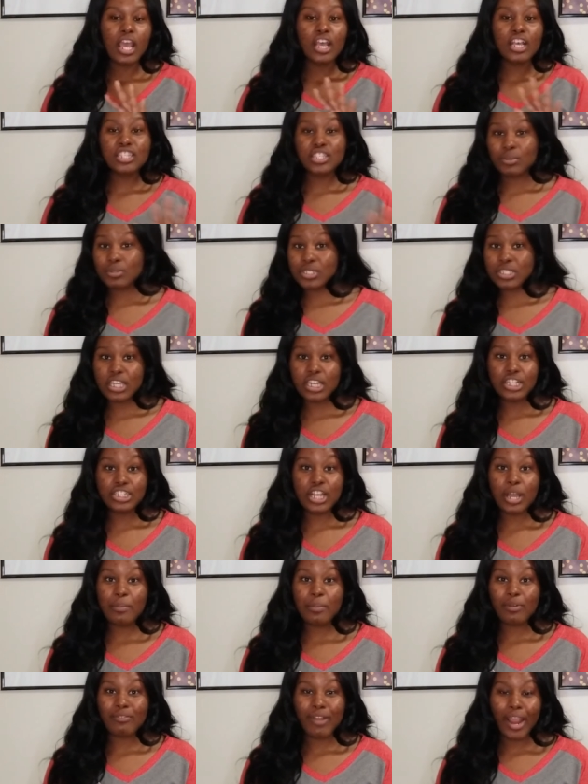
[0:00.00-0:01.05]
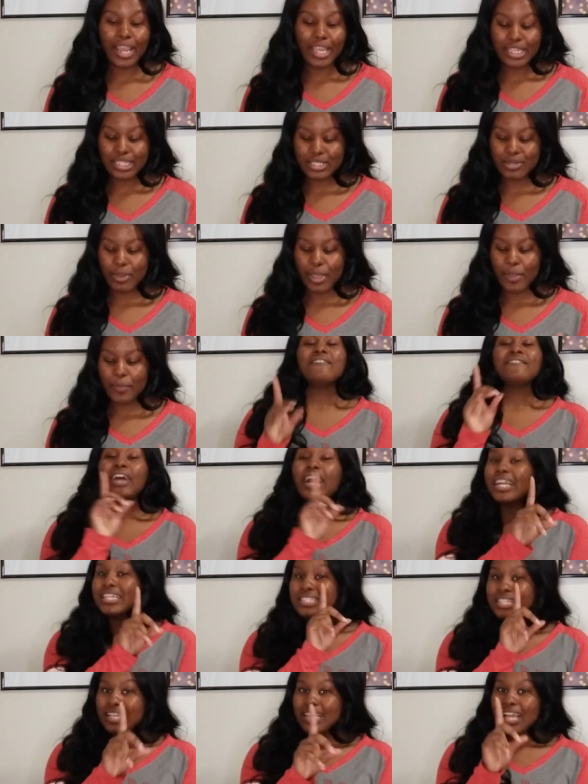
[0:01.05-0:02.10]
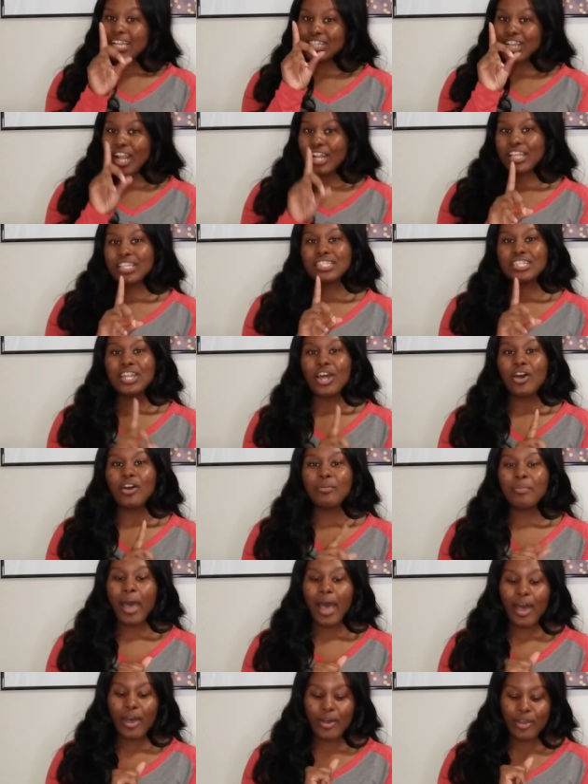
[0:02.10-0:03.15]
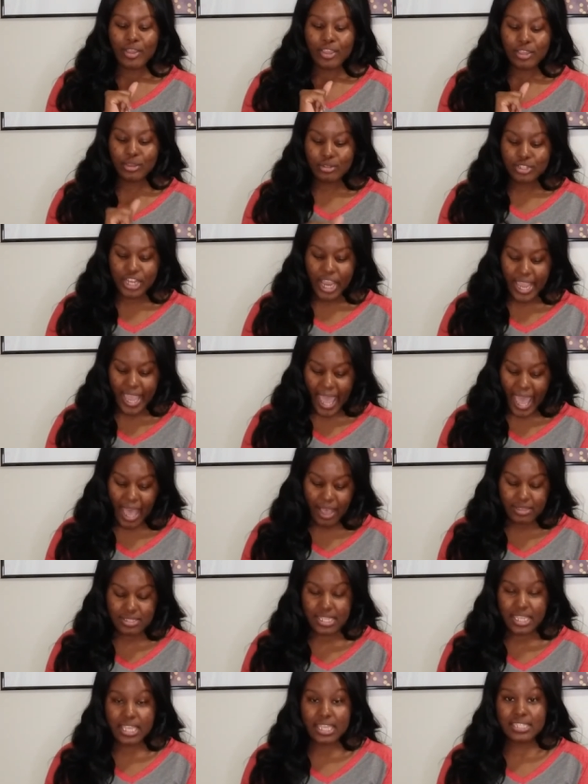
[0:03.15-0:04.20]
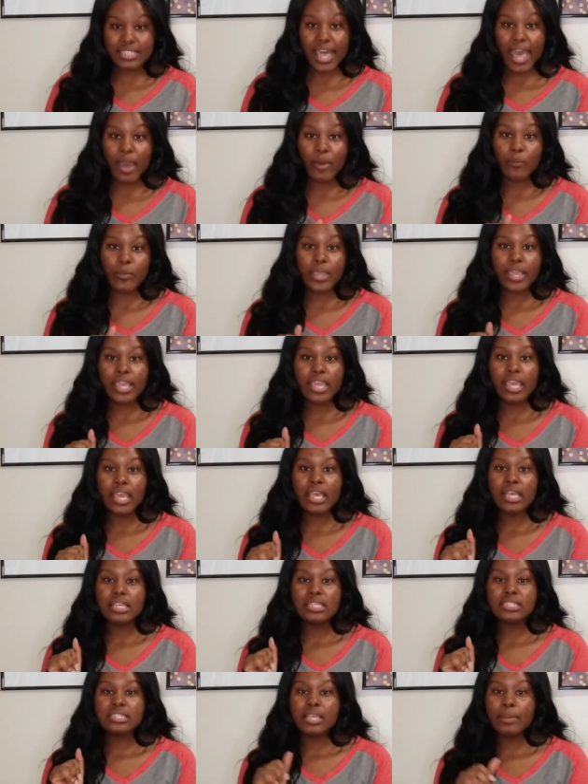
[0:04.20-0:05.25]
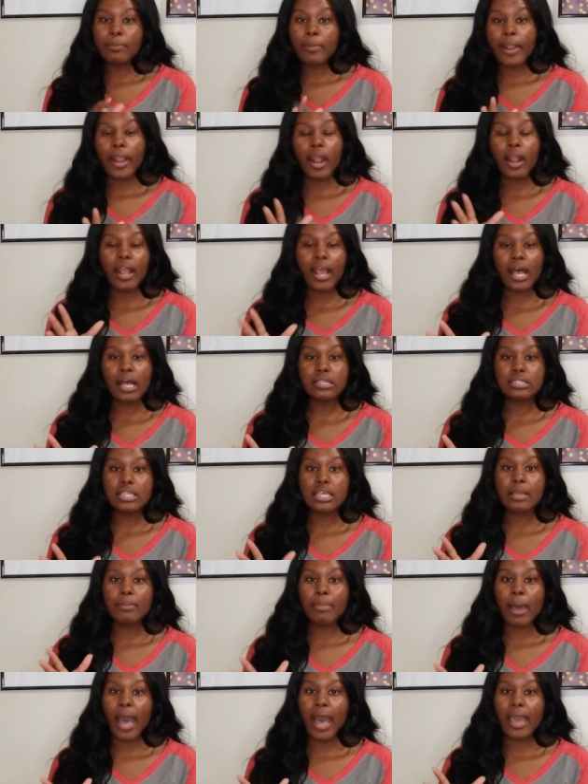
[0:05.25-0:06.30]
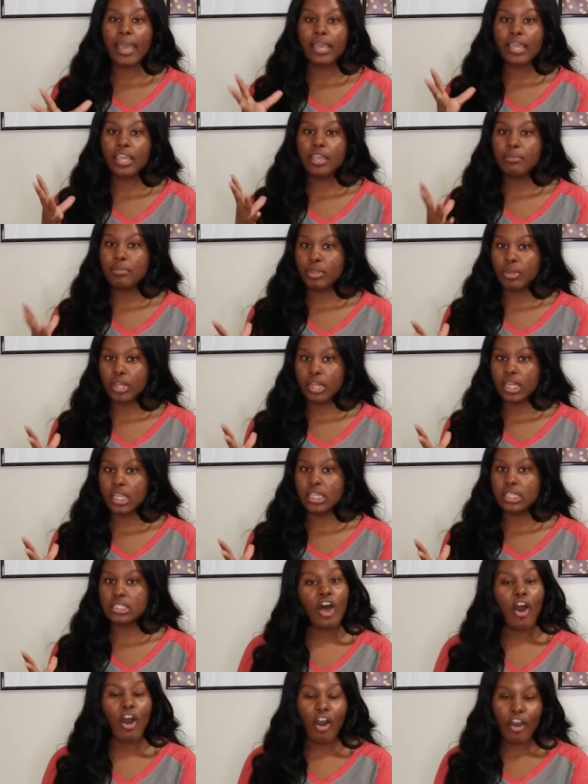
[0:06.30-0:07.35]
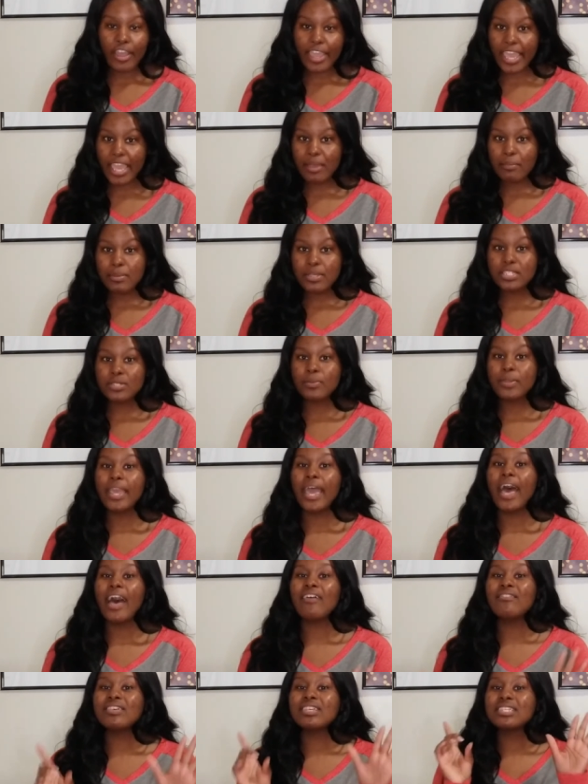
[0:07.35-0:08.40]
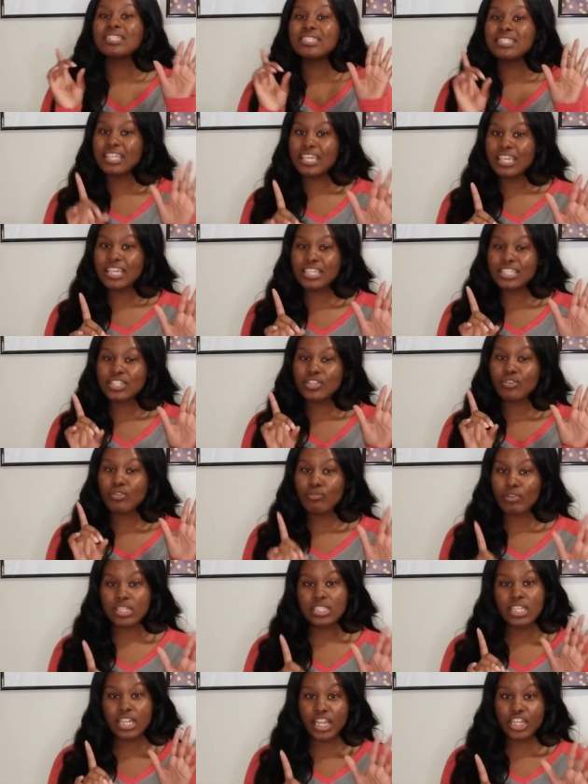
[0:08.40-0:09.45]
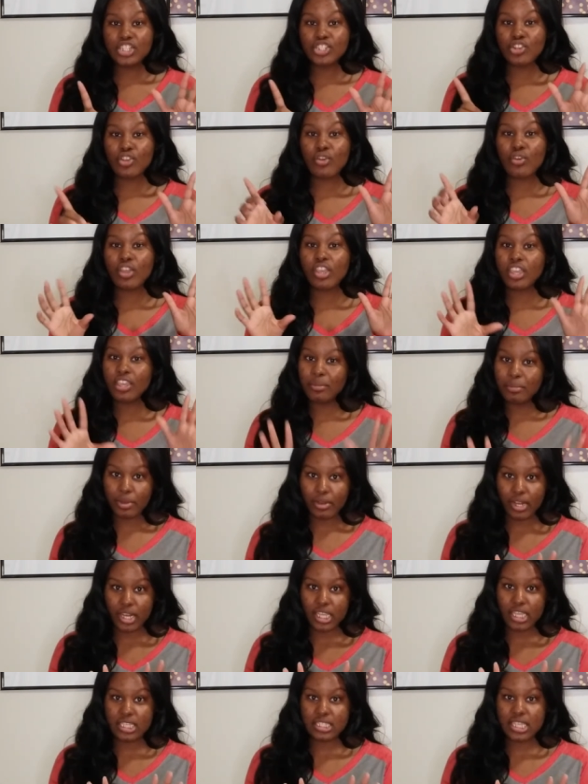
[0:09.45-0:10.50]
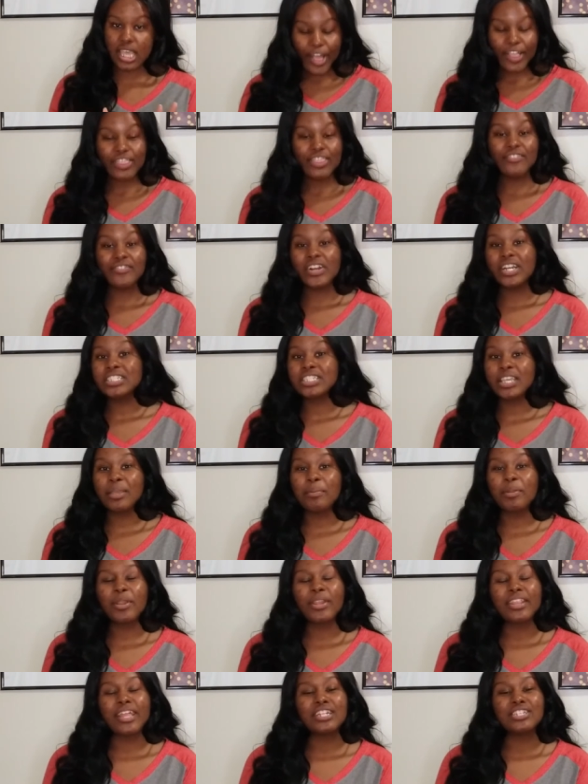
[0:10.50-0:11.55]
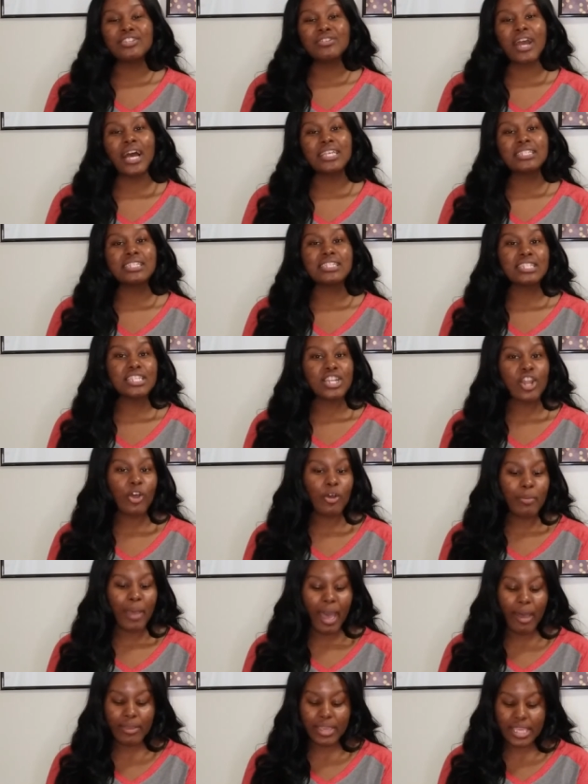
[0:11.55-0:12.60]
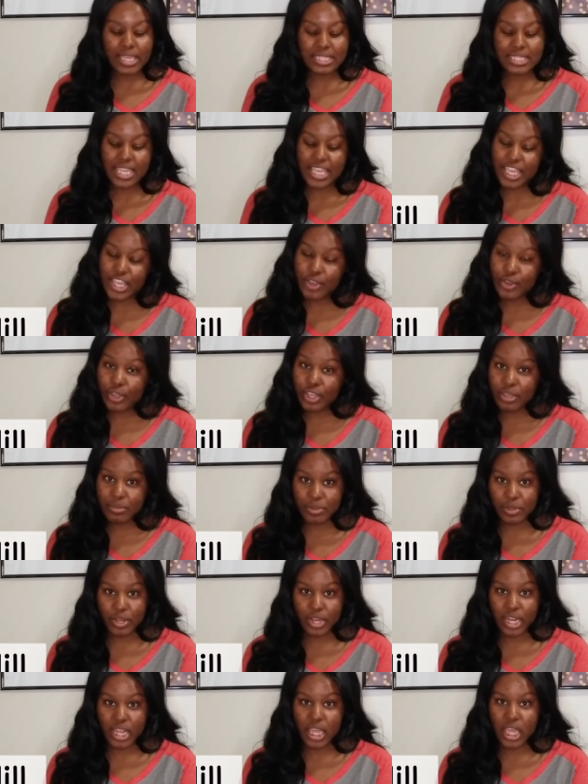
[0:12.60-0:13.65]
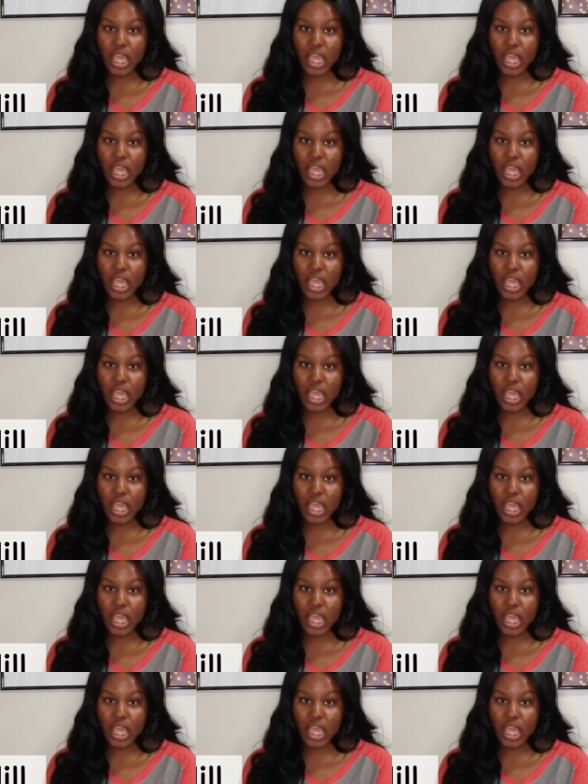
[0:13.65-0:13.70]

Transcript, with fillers: So we're just gonna jump right into it. First thing that y'all need to know about UGA housing is that we separate our housing by communities. On campus, we have six residential communities. The first community that you guys need to know about is Hill Community.